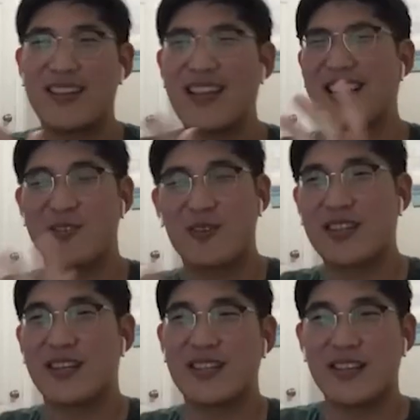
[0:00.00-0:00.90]
So that,
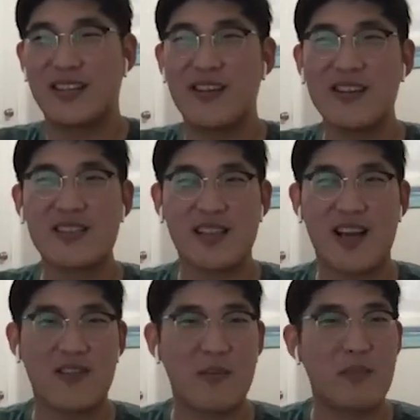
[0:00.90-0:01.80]
yeah, so
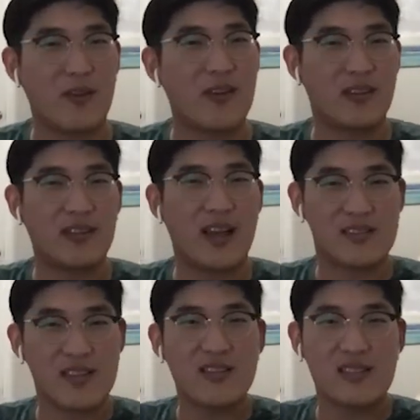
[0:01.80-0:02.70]
there is a lot of
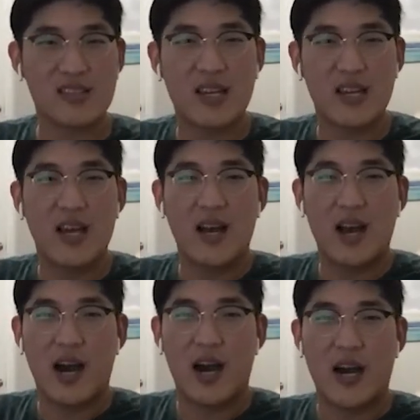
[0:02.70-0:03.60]
ambiguity in that sense.